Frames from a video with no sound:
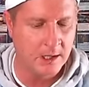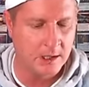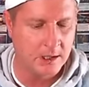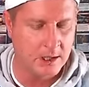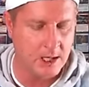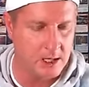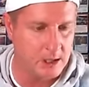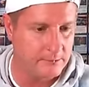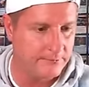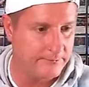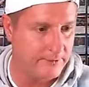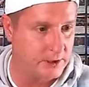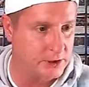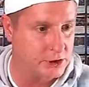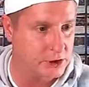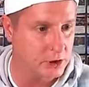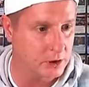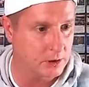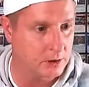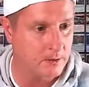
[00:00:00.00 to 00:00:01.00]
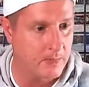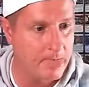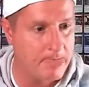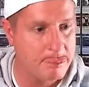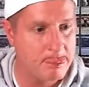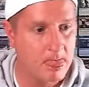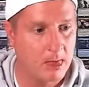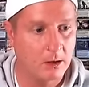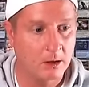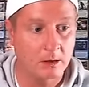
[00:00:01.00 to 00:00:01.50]
Kingfisher.
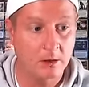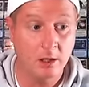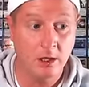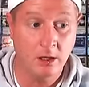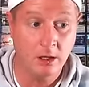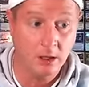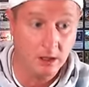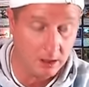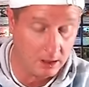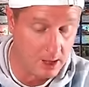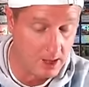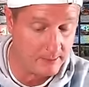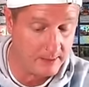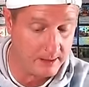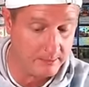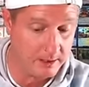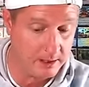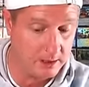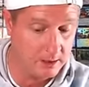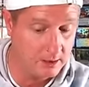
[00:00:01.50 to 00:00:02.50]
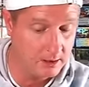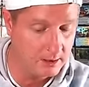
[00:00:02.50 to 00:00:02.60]
Yeah, baby.